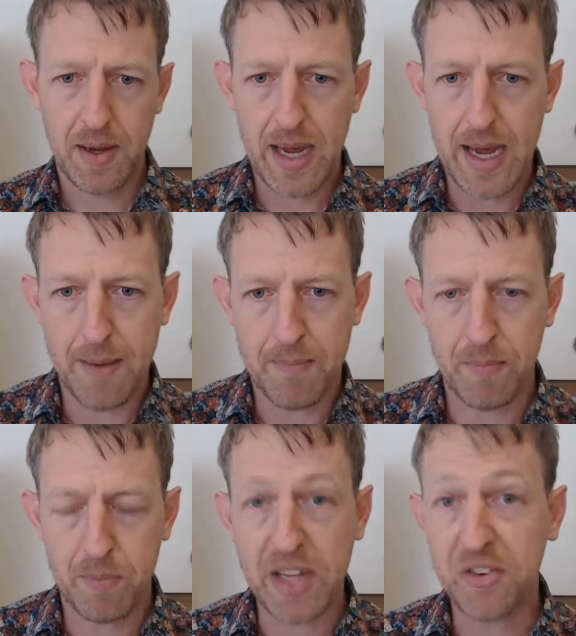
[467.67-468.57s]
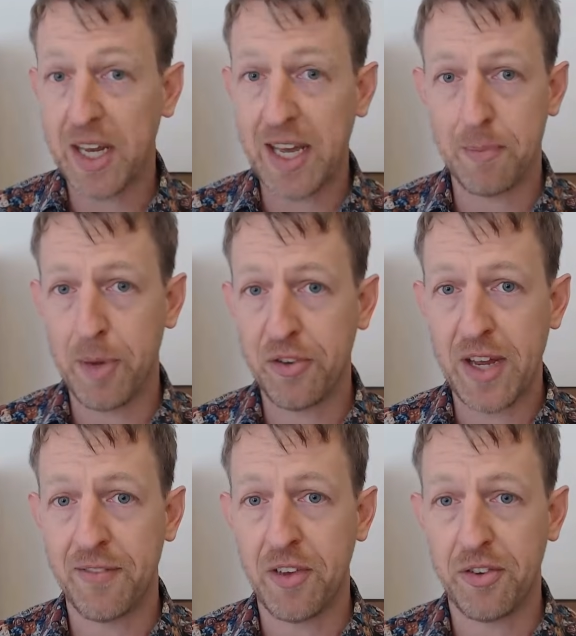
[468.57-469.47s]
But he's going to get the most
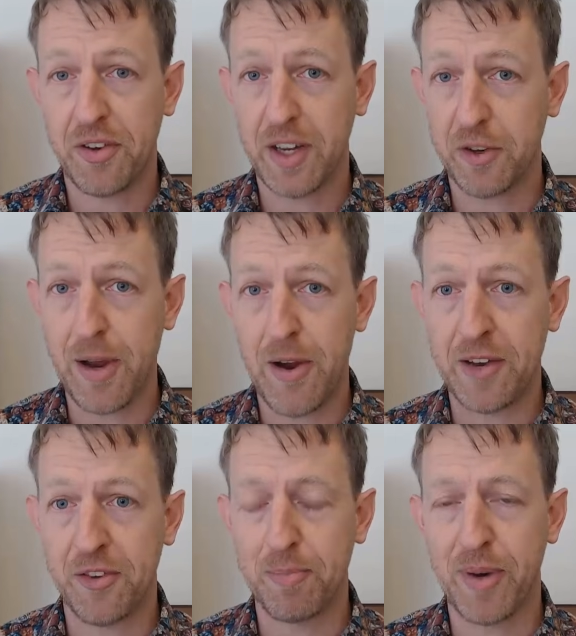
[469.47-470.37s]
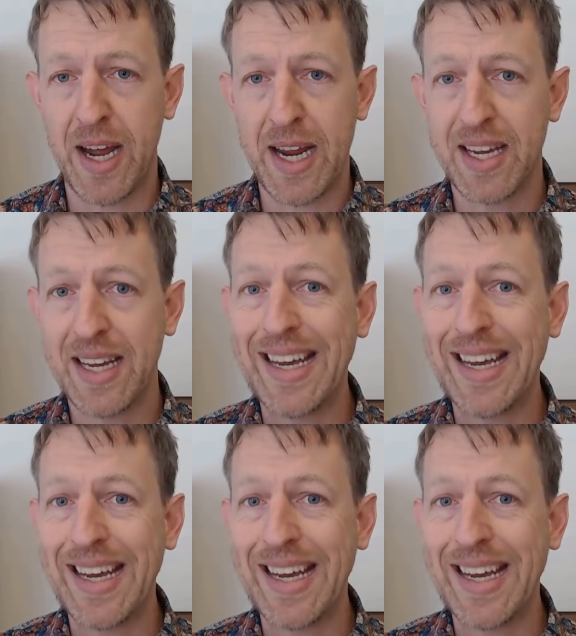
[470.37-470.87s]
out of this experience by